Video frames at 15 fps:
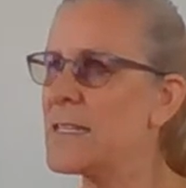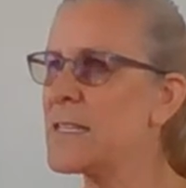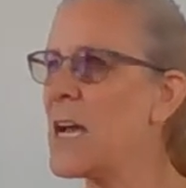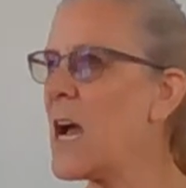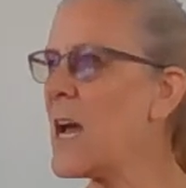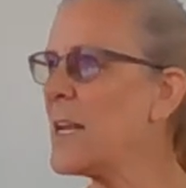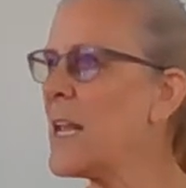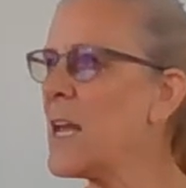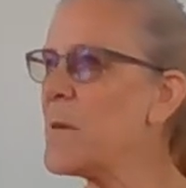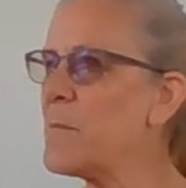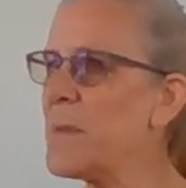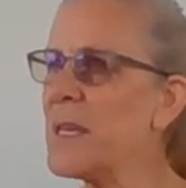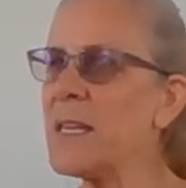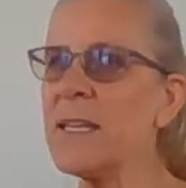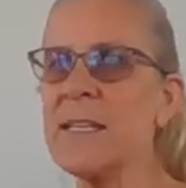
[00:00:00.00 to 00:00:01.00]
kind of like
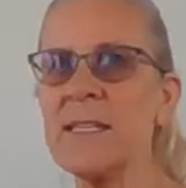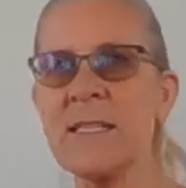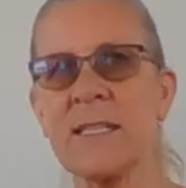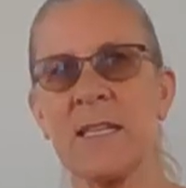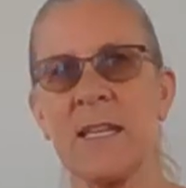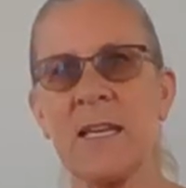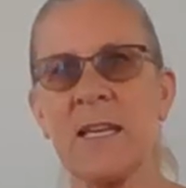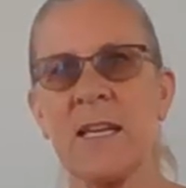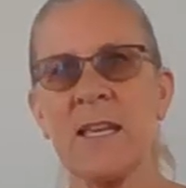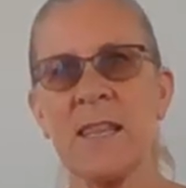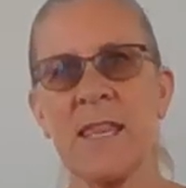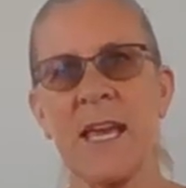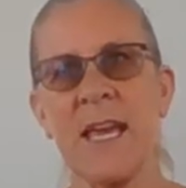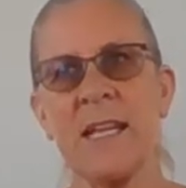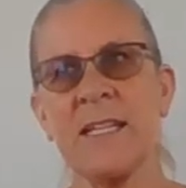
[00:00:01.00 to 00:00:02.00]
means
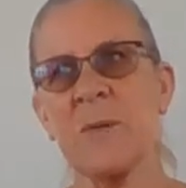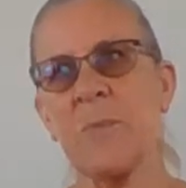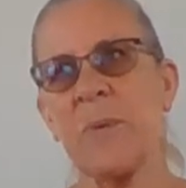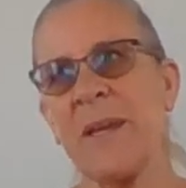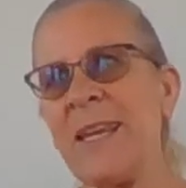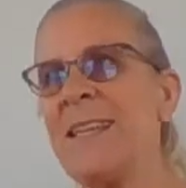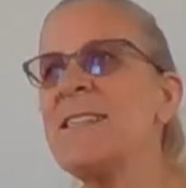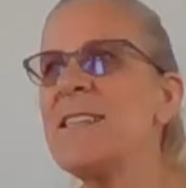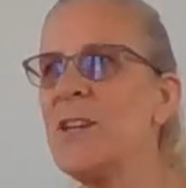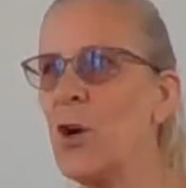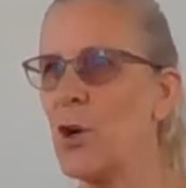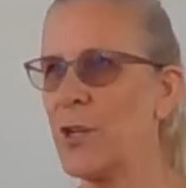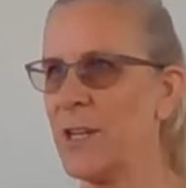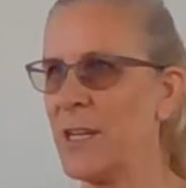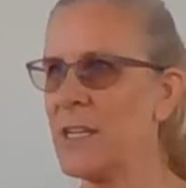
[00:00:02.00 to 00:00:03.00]
that depending
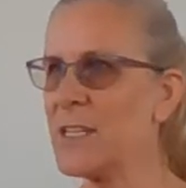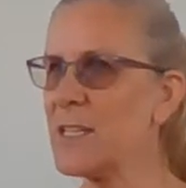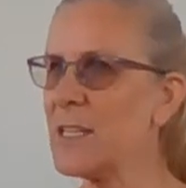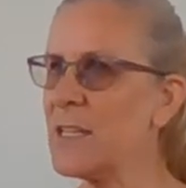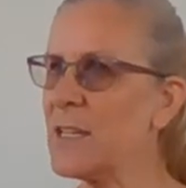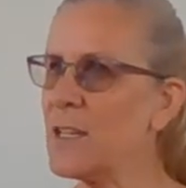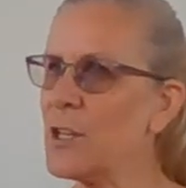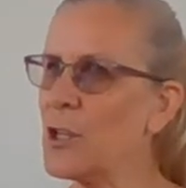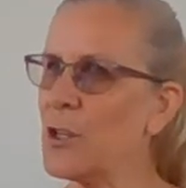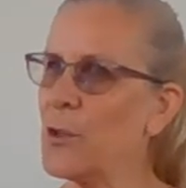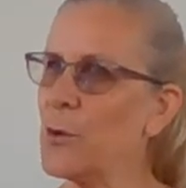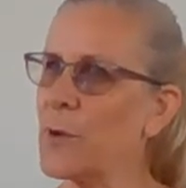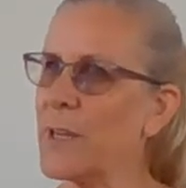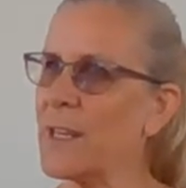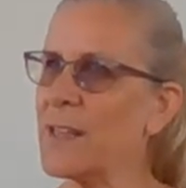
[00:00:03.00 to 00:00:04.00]
on it,
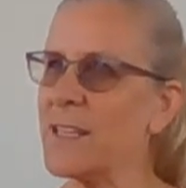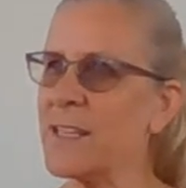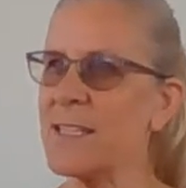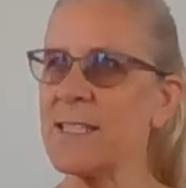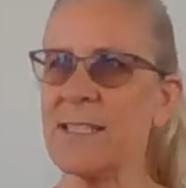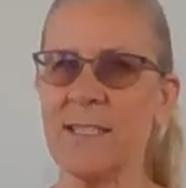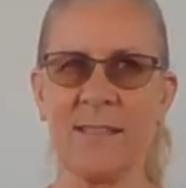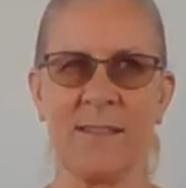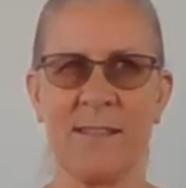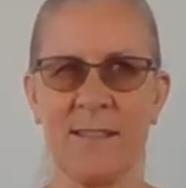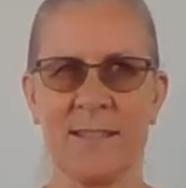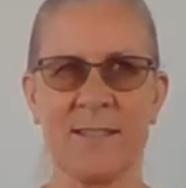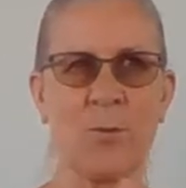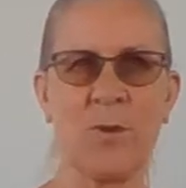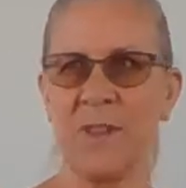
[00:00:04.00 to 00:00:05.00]
you'll get this,
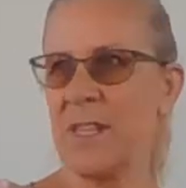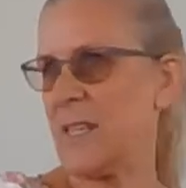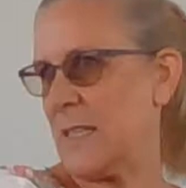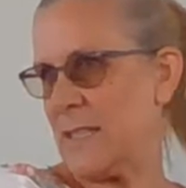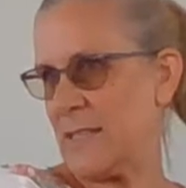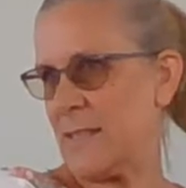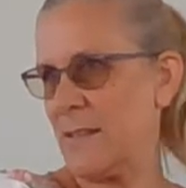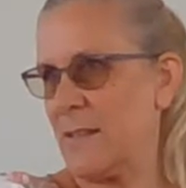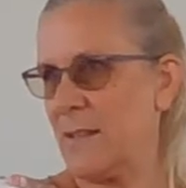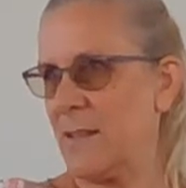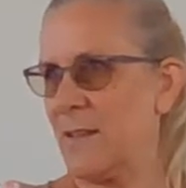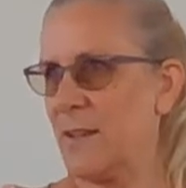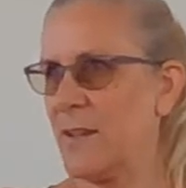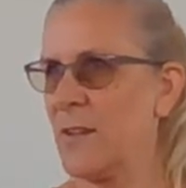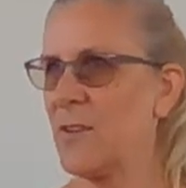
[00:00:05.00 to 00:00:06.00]
this, or this,
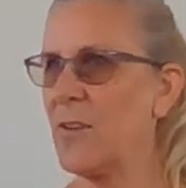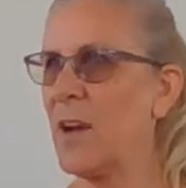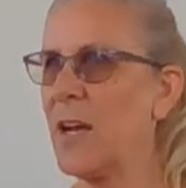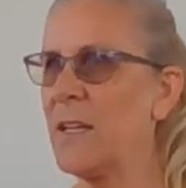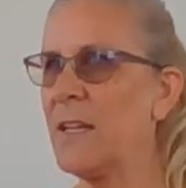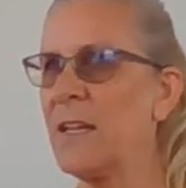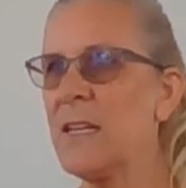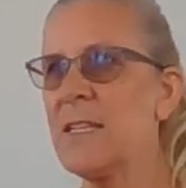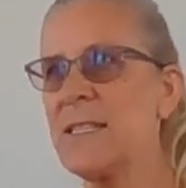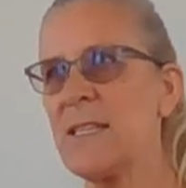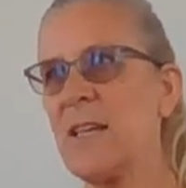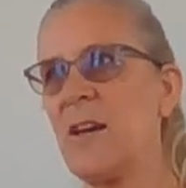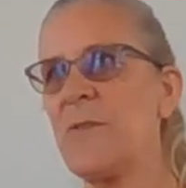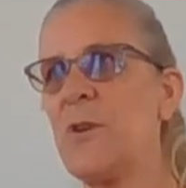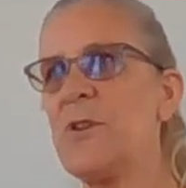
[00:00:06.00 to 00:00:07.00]
right?
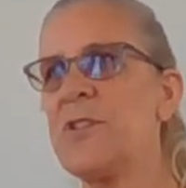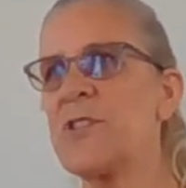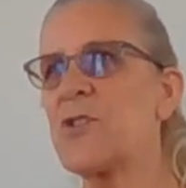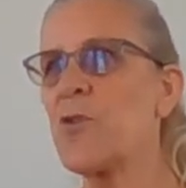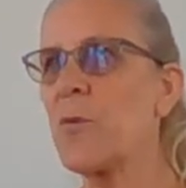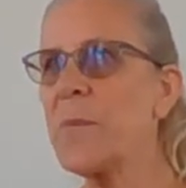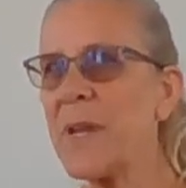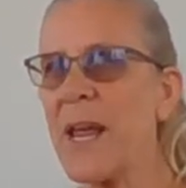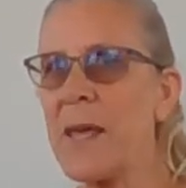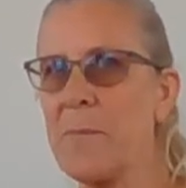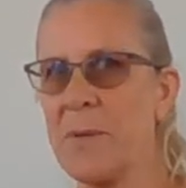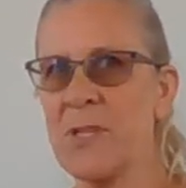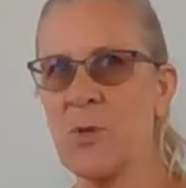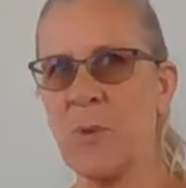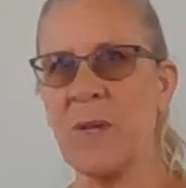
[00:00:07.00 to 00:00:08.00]
So if you discriminate
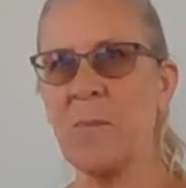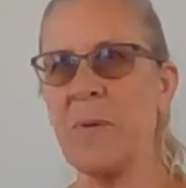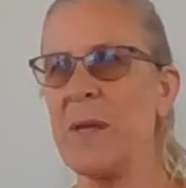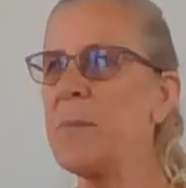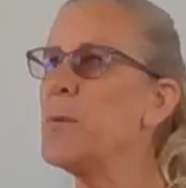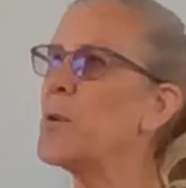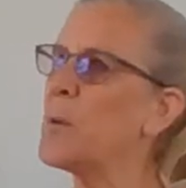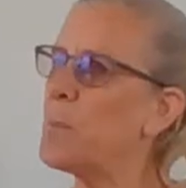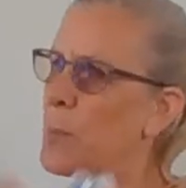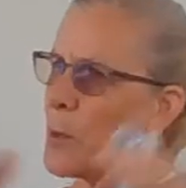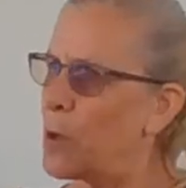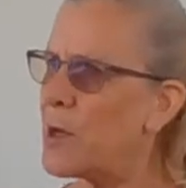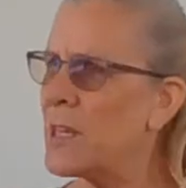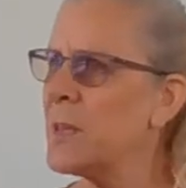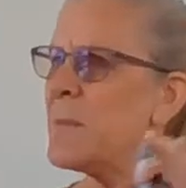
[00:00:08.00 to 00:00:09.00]
between people, you're
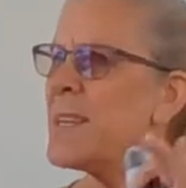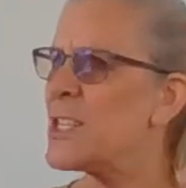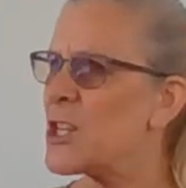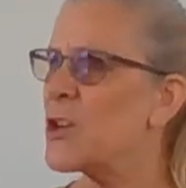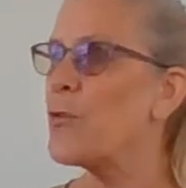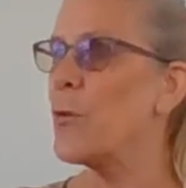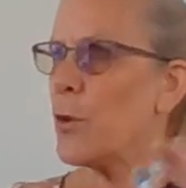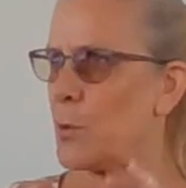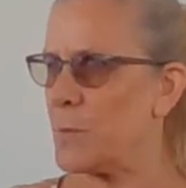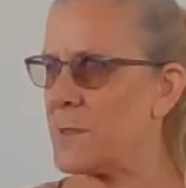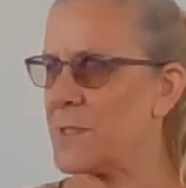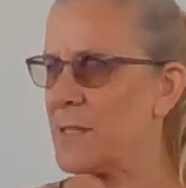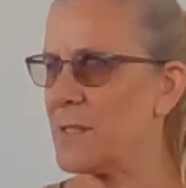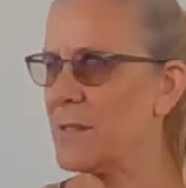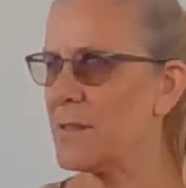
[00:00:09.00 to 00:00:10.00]
putting them into
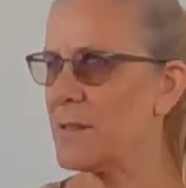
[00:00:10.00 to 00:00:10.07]
groups,